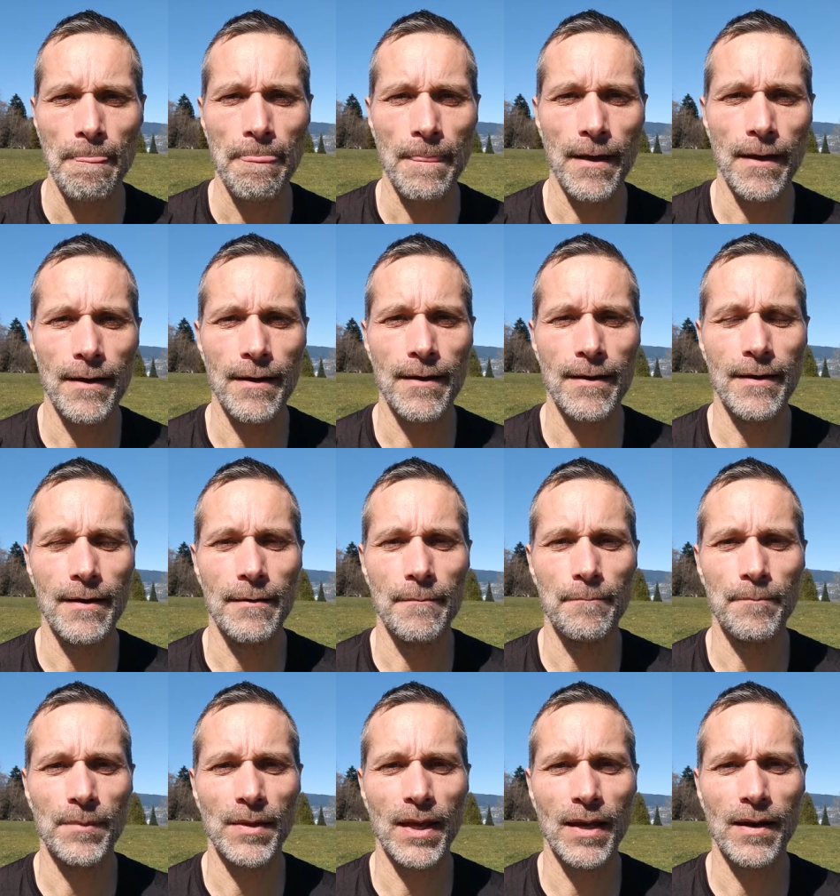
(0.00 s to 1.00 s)

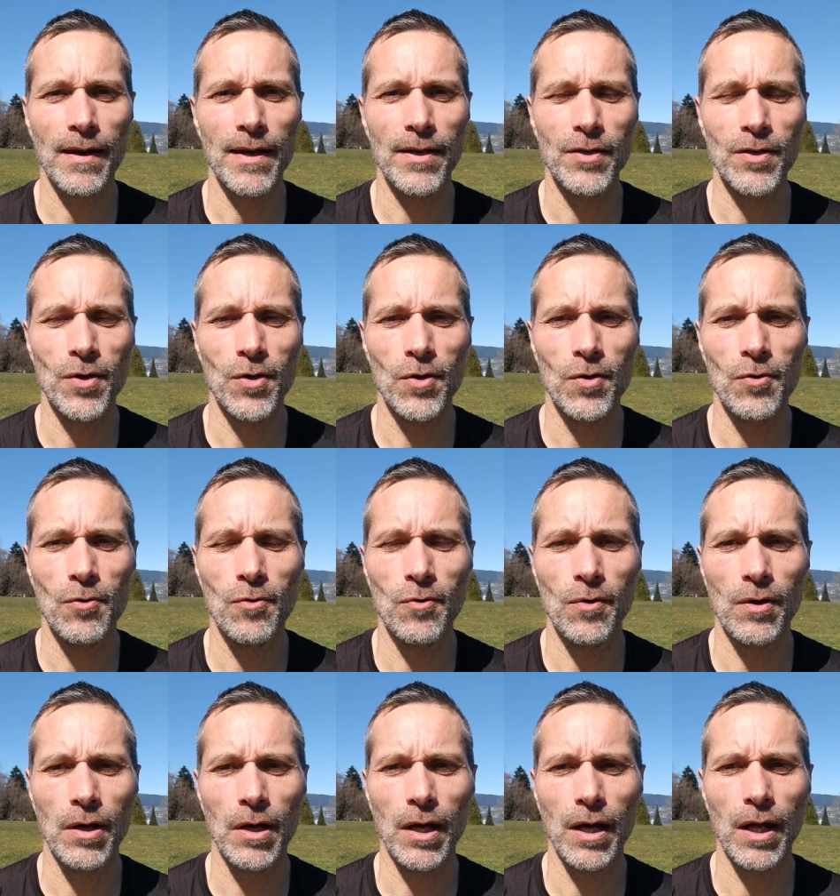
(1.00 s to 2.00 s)
And I know
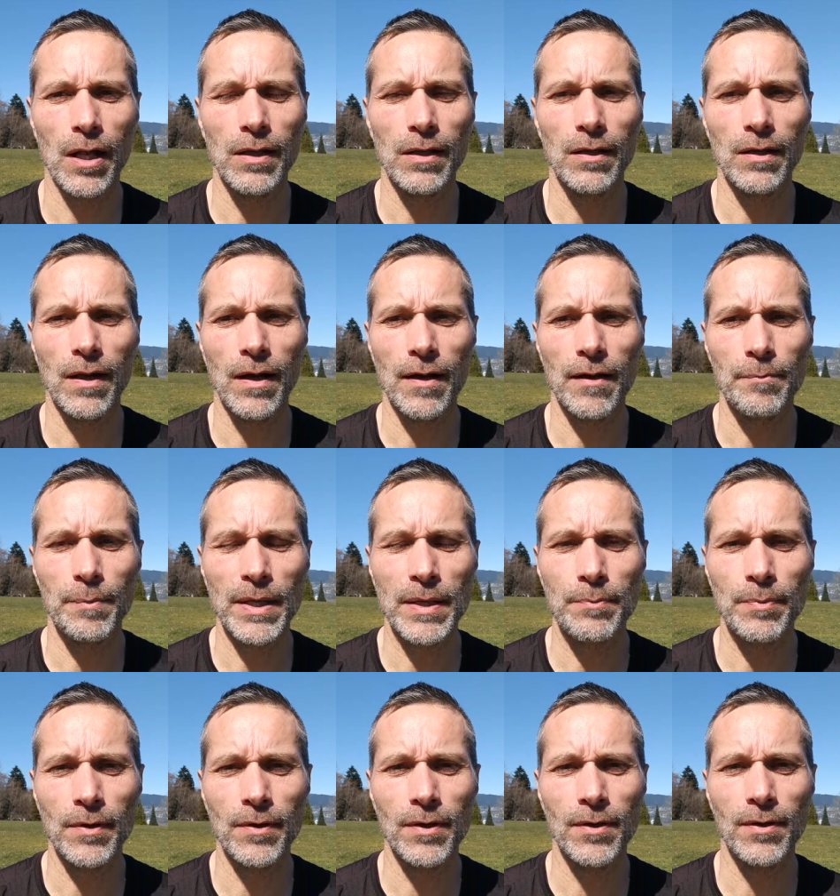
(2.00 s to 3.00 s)
a lot of
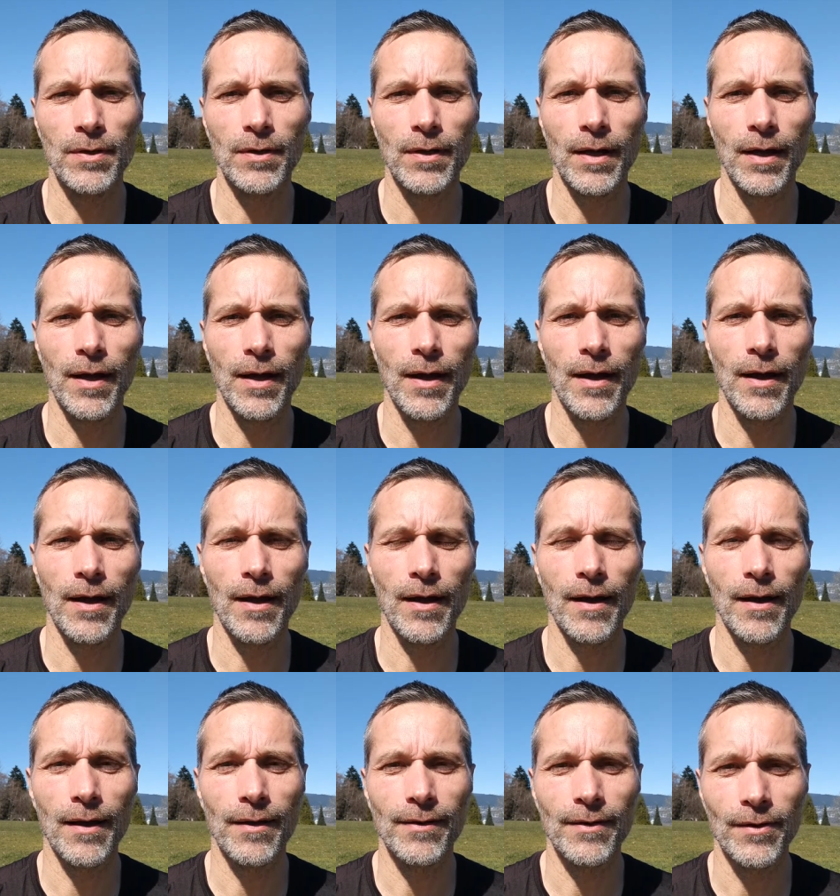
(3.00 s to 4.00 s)
people,
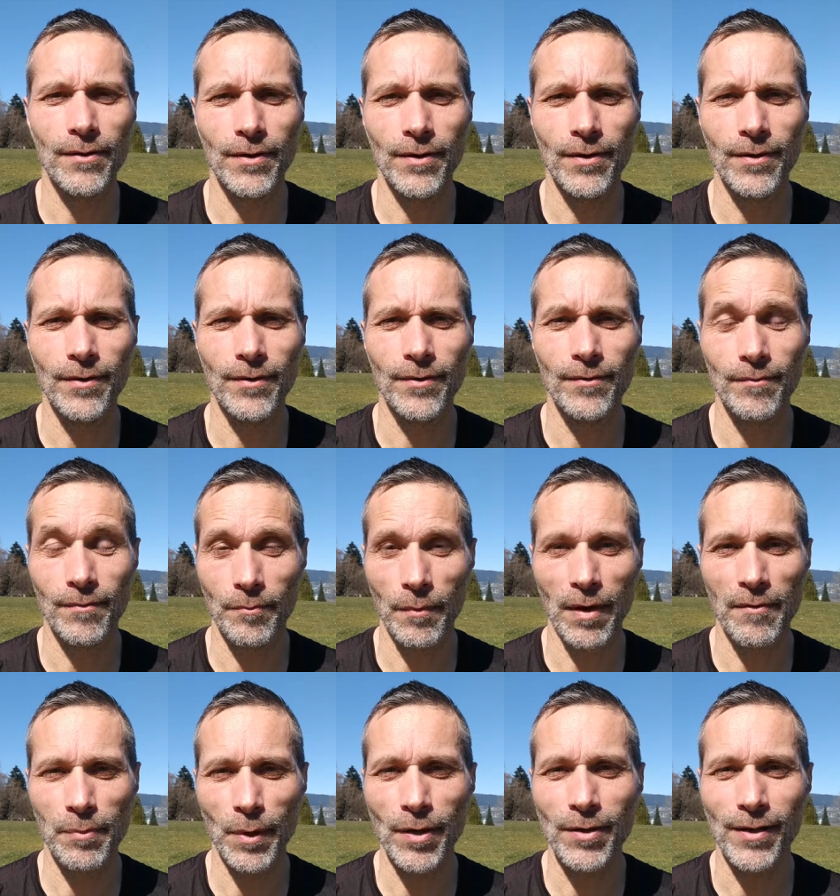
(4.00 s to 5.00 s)
my
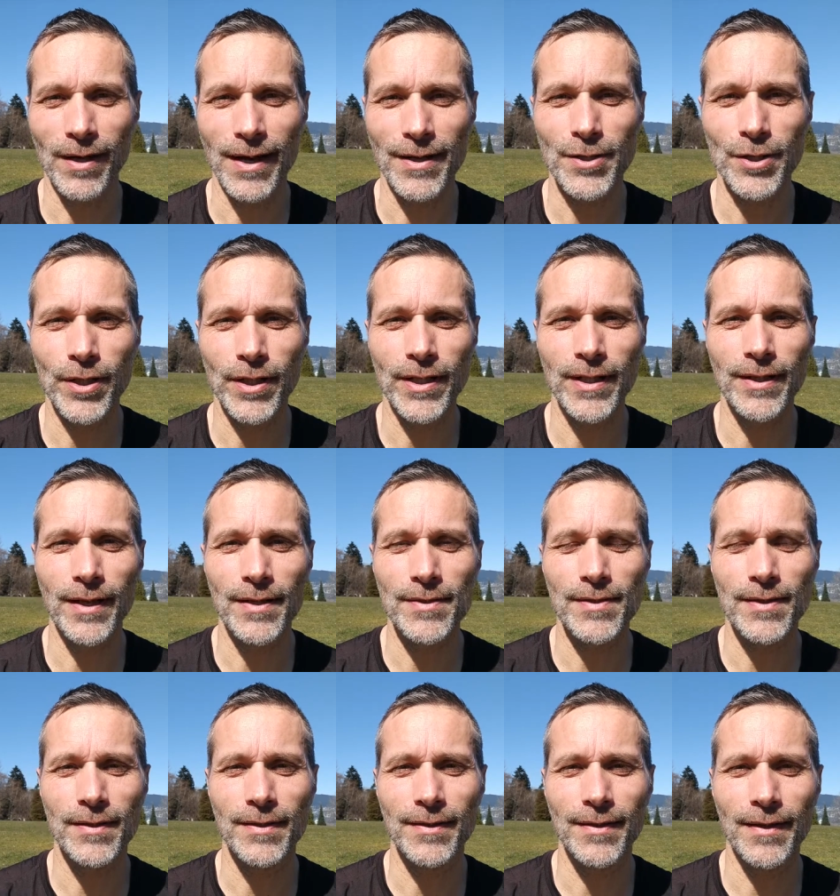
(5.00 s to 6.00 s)
brother actually, he has
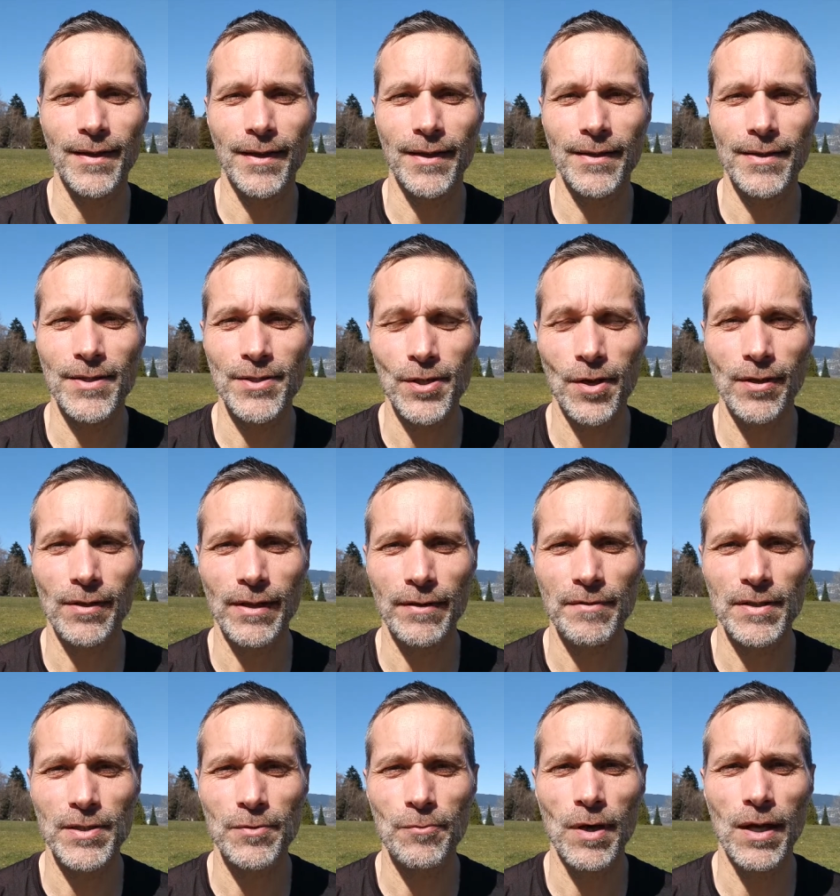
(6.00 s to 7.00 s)
a Nissan Leaf
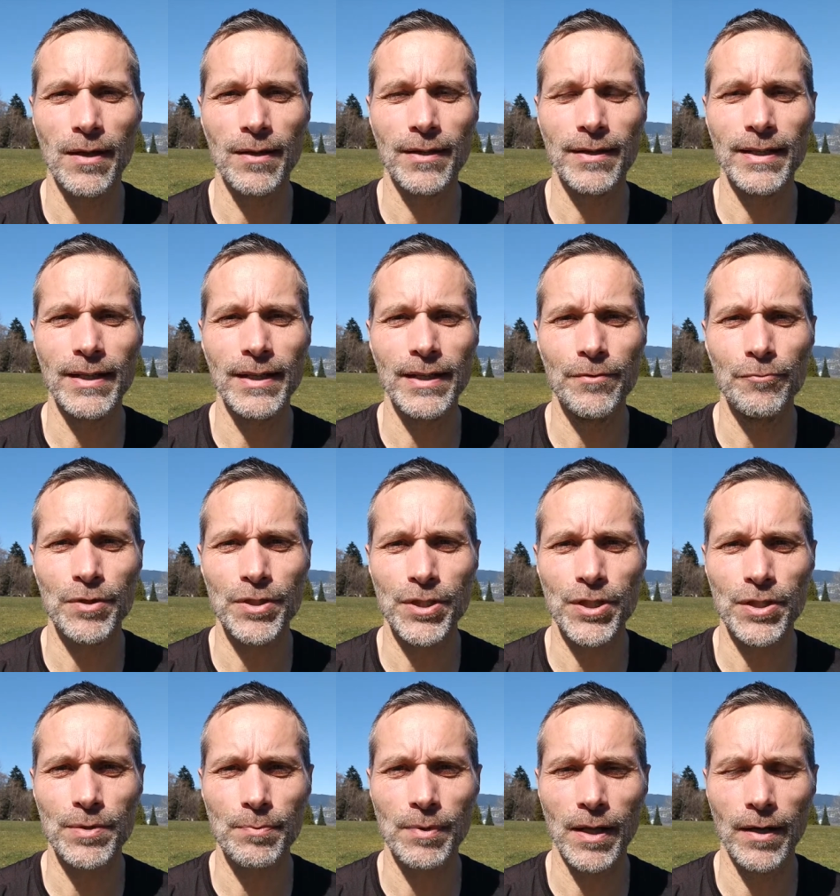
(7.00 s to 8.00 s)
as well, and he was
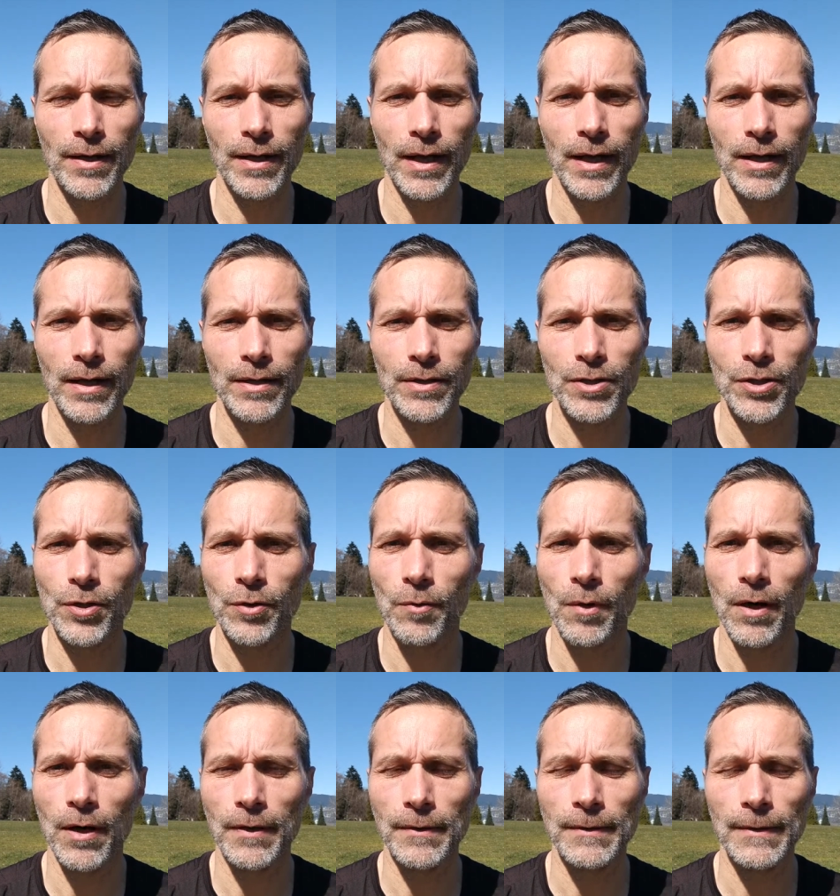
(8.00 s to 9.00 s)
just plugging into the
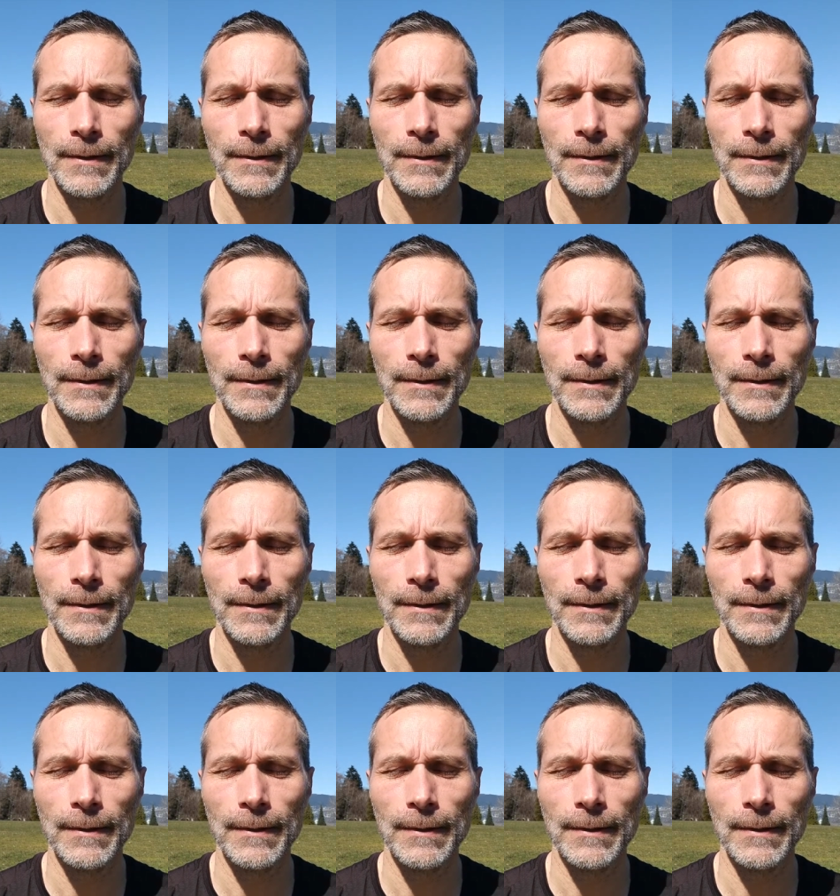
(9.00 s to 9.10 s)
wall,